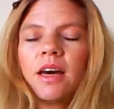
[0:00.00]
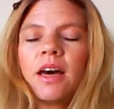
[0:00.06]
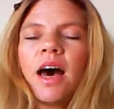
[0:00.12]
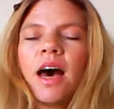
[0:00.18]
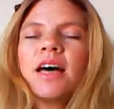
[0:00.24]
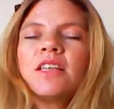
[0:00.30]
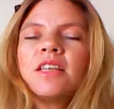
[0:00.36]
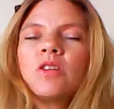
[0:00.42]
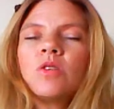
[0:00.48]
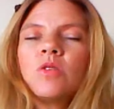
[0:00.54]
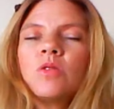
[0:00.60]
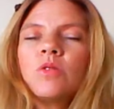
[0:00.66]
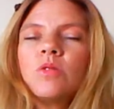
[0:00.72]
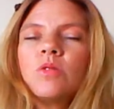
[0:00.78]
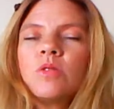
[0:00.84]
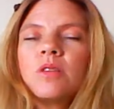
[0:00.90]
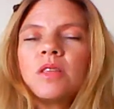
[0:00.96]
and
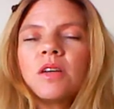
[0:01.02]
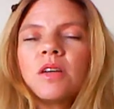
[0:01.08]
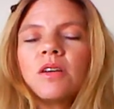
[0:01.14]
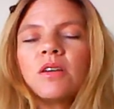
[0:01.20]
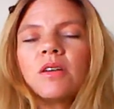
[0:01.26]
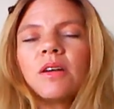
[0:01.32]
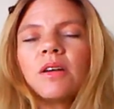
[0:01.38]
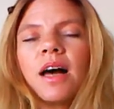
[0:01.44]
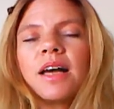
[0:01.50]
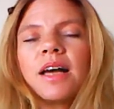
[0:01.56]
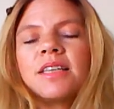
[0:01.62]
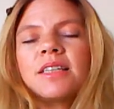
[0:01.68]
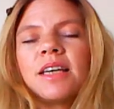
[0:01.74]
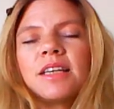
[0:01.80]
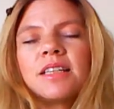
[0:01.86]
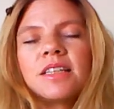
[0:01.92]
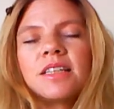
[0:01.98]
use their
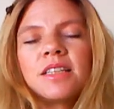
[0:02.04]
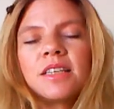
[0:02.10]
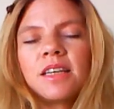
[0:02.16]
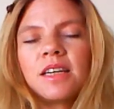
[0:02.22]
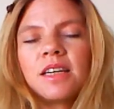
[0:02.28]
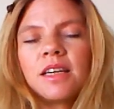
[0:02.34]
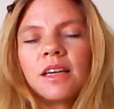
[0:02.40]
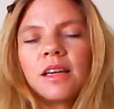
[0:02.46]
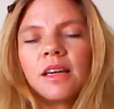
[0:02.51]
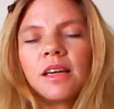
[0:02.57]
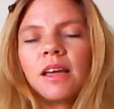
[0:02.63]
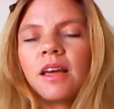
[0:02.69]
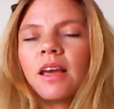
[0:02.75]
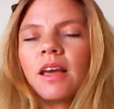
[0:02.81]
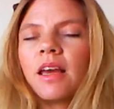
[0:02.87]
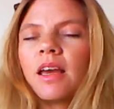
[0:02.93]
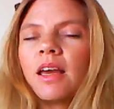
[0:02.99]
identity
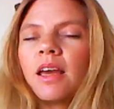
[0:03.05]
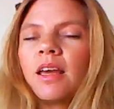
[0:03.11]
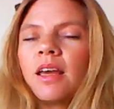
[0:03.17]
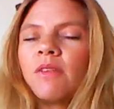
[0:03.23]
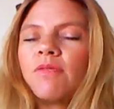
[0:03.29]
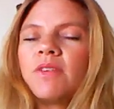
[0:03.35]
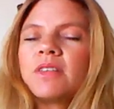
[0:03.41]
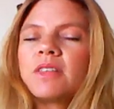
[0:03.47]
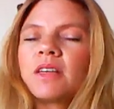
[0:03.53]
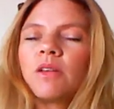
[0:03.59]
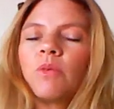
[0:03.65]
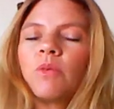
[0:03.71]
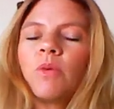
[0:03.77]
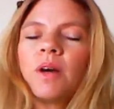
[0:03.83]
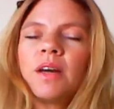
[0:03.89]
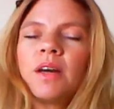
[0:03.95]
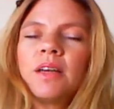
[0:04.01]
in a physical
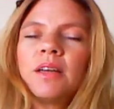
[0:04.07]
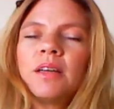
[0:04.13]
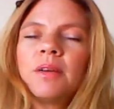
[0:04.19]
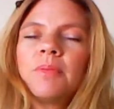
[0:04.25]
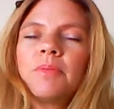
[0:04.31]
way